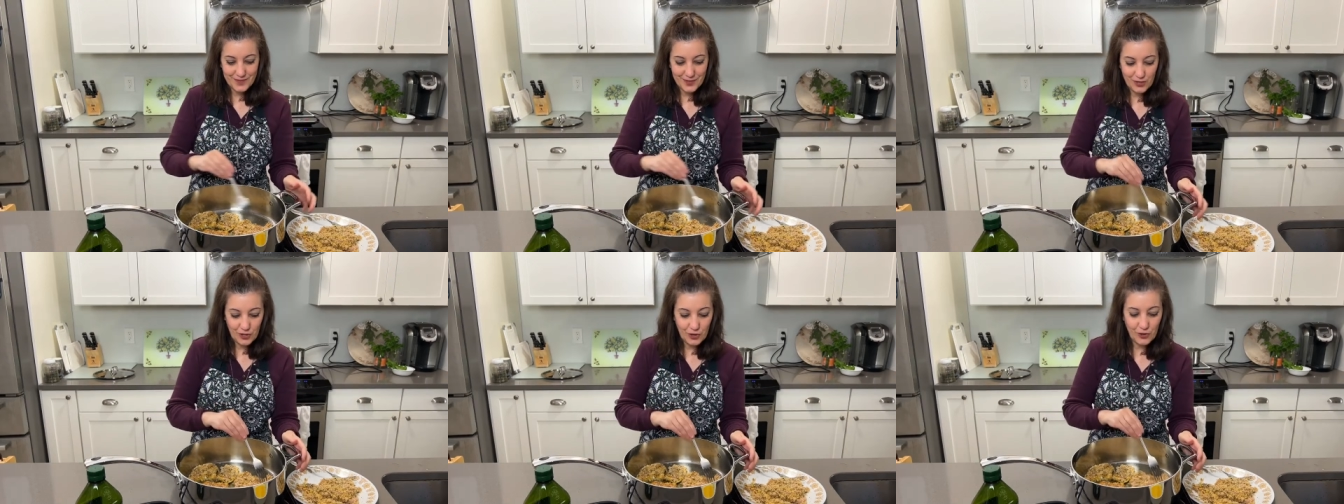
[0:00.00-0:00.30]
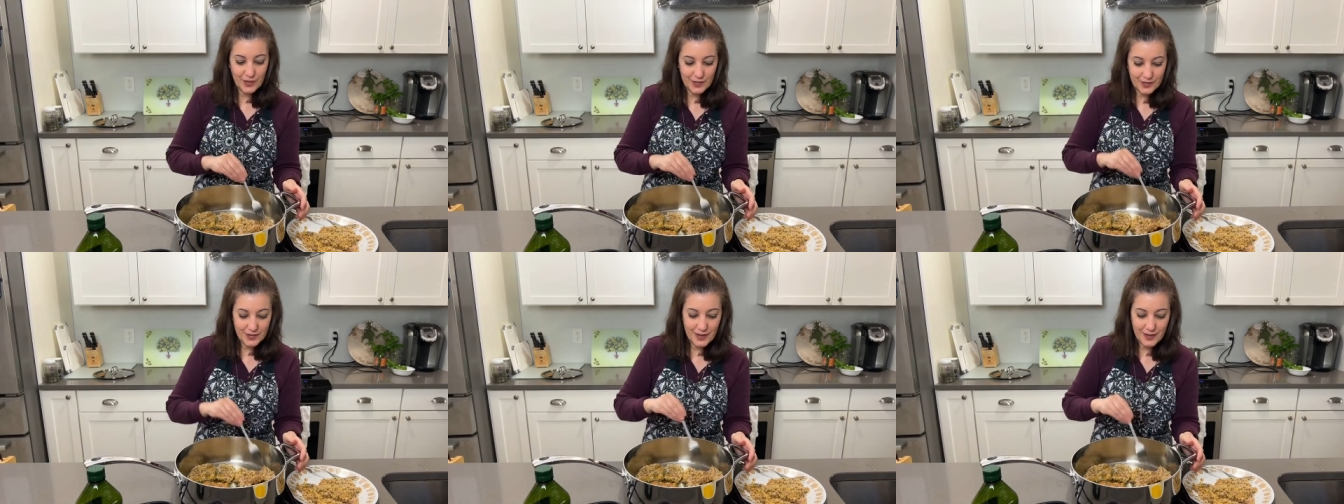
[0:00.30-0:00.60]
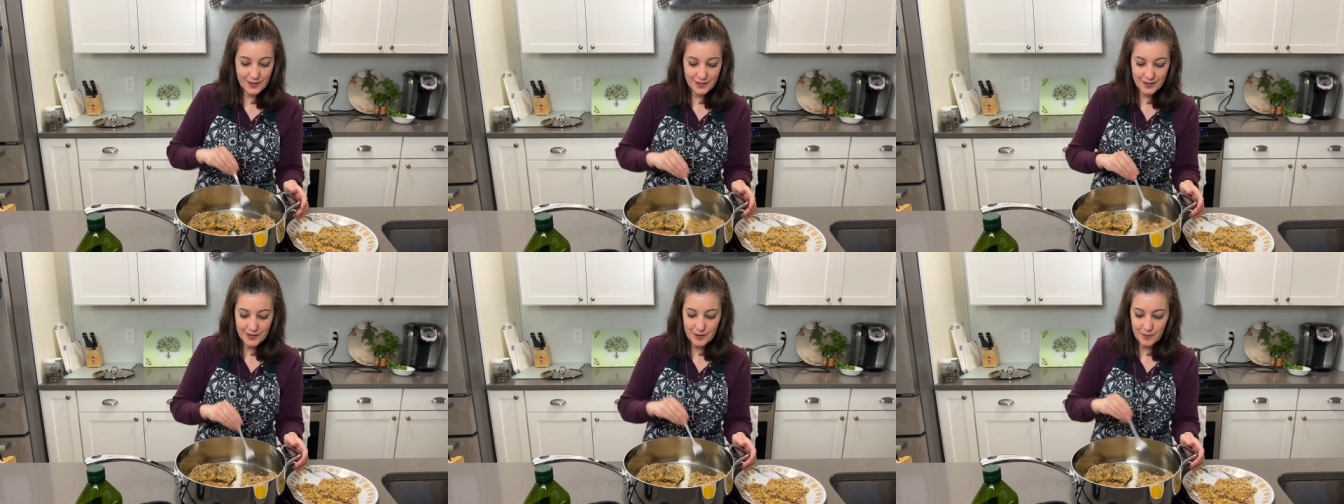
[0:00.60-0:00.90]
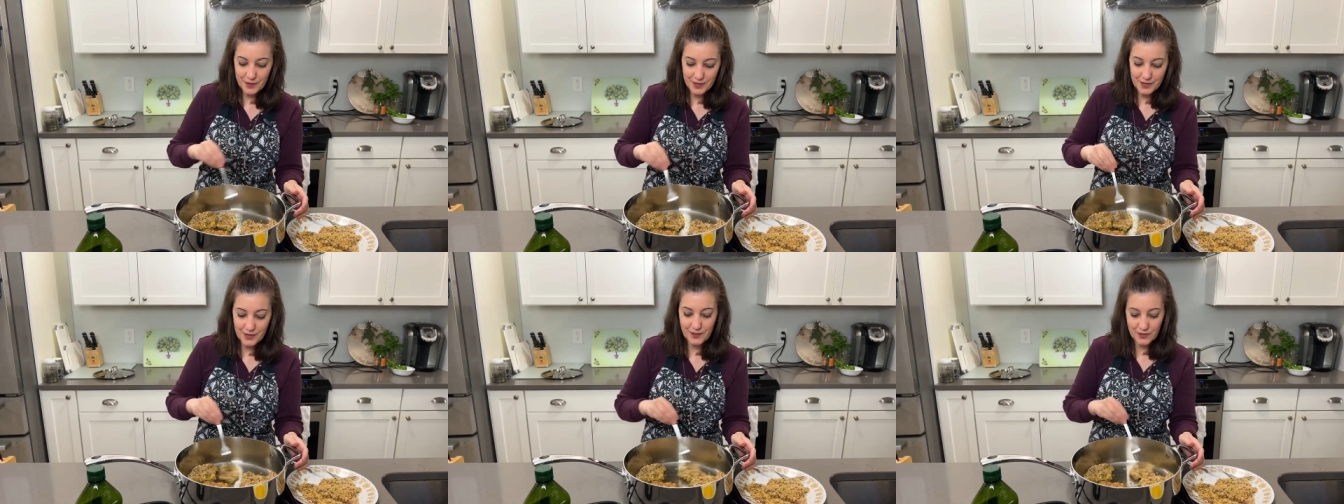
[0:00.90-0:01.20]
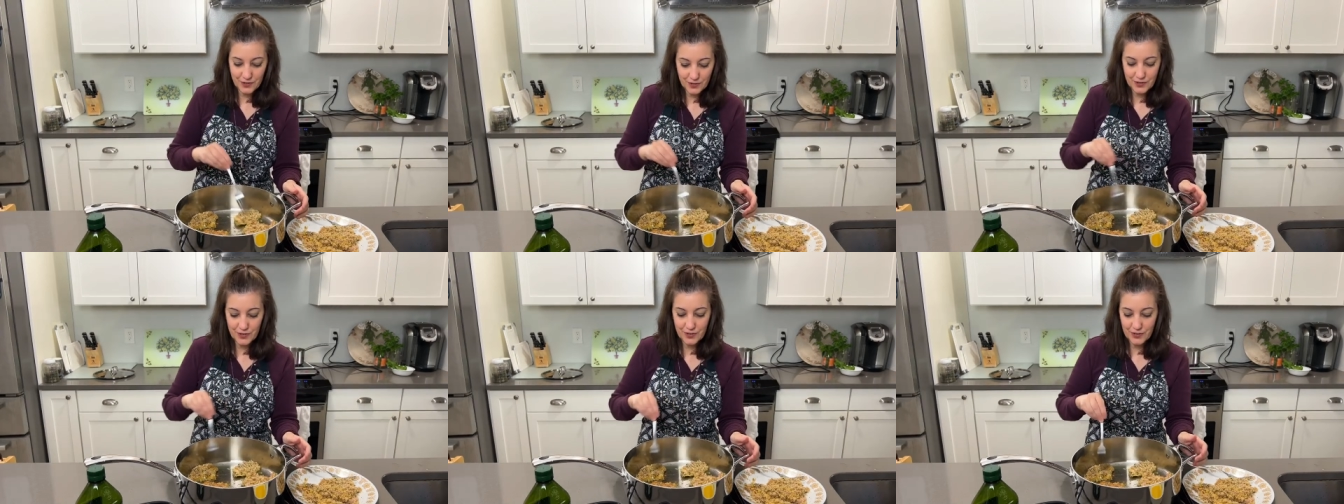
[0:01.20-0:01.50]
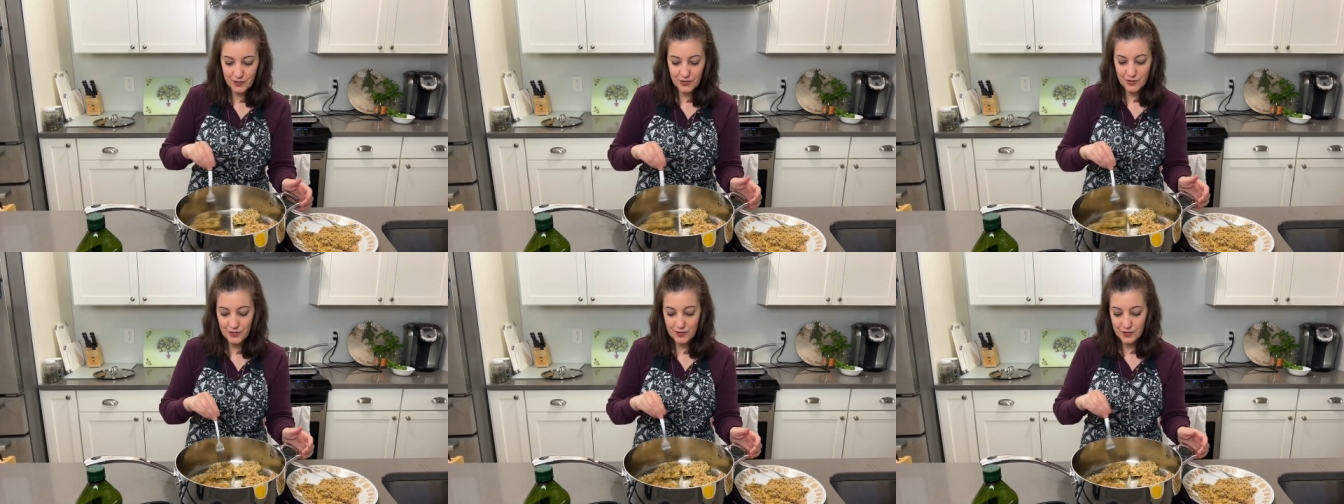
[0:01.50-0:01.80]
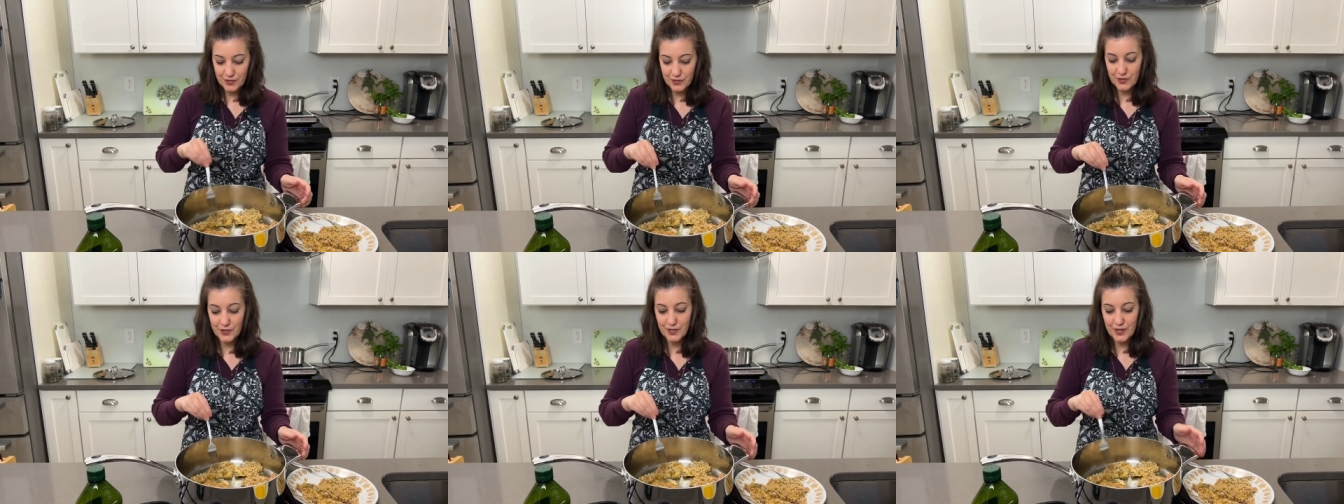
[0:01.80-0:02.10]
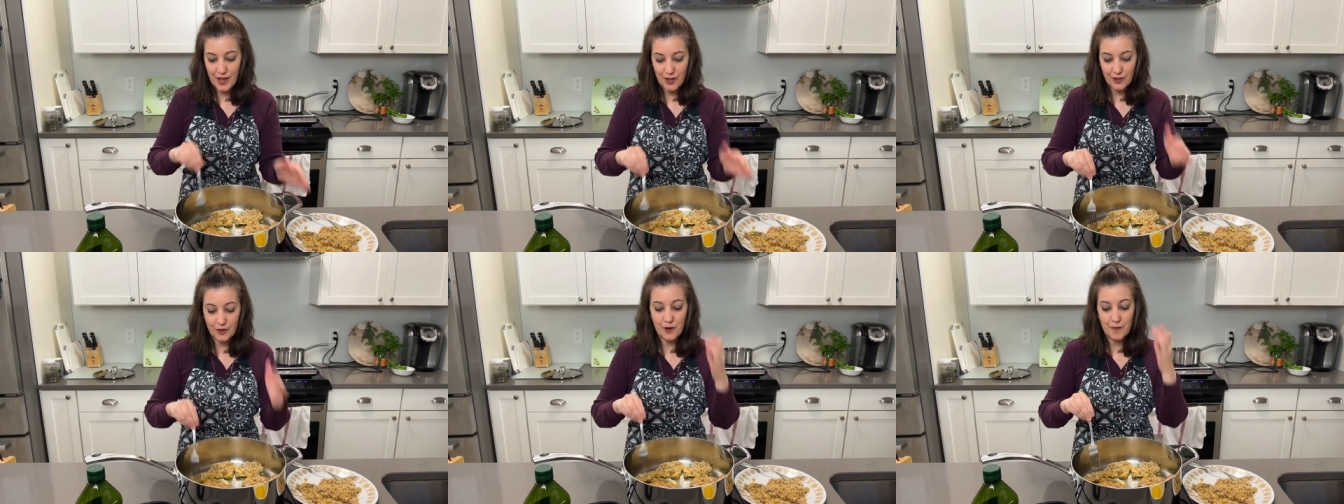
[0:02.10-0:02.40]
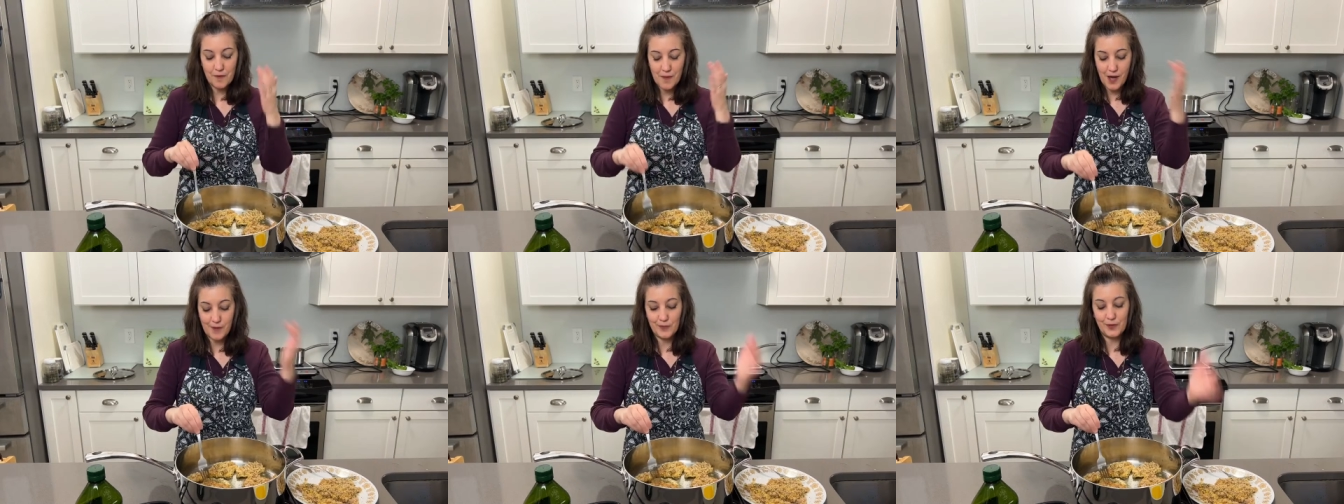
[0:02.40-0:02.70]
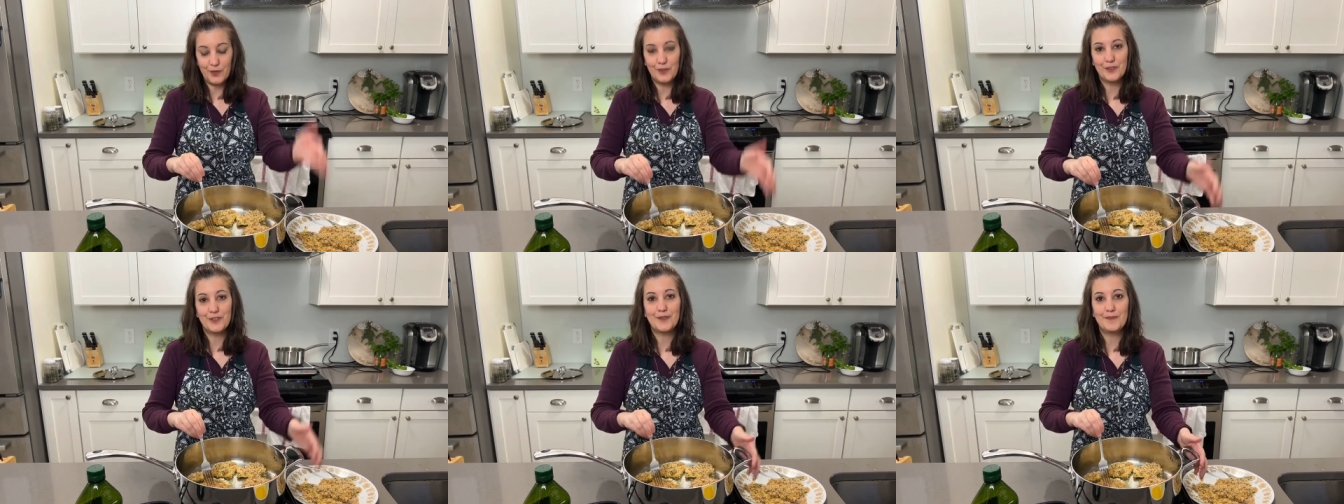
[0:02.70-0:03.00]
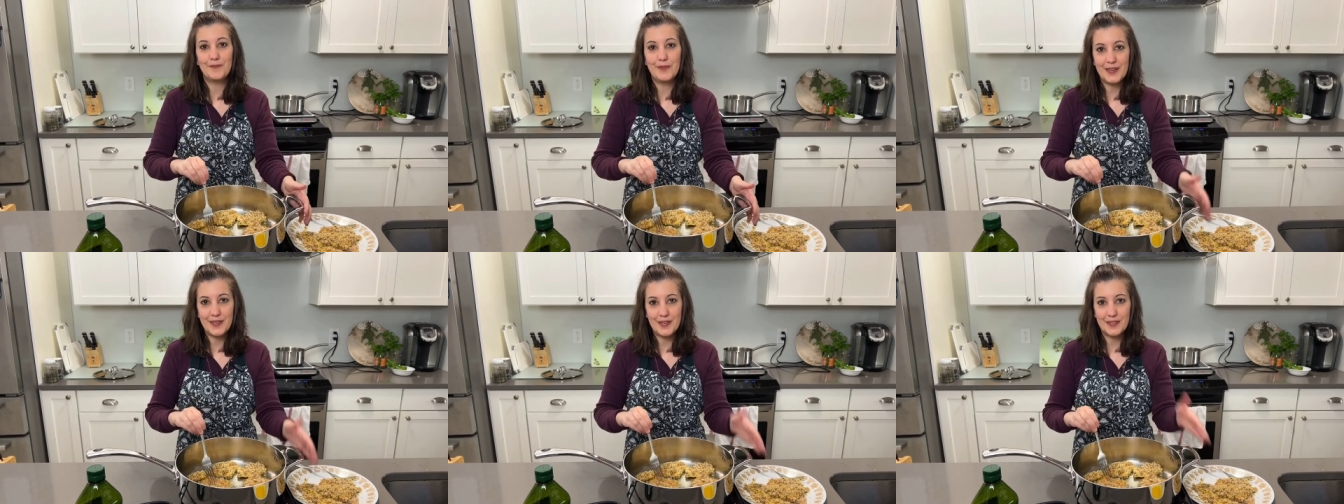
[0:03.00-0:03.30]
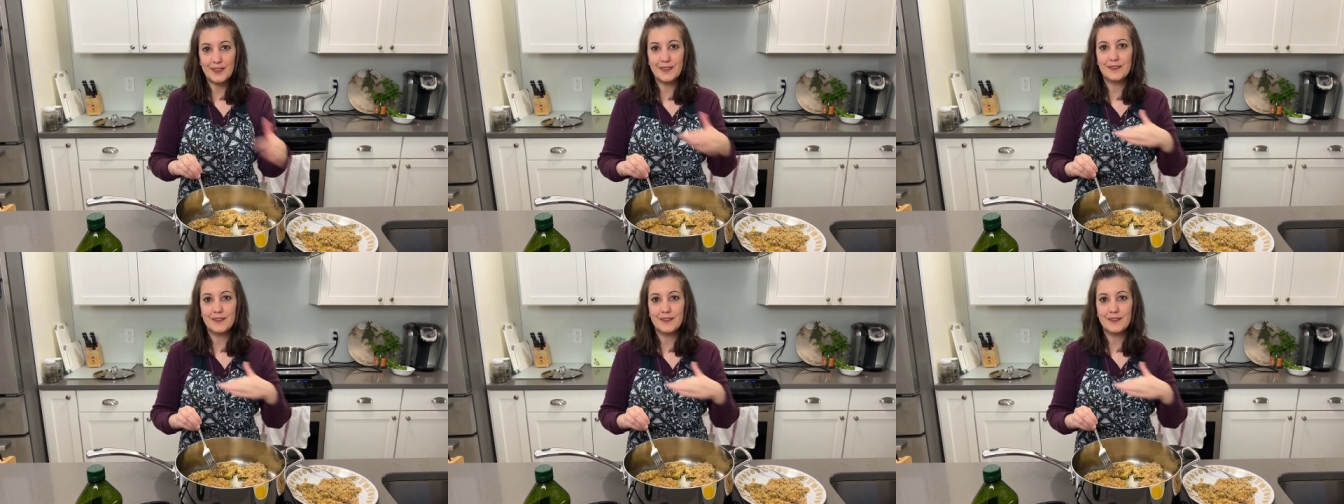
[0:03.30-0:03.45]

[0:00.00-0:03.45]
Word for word: You can taste it because this is, this is how your mom used to make it.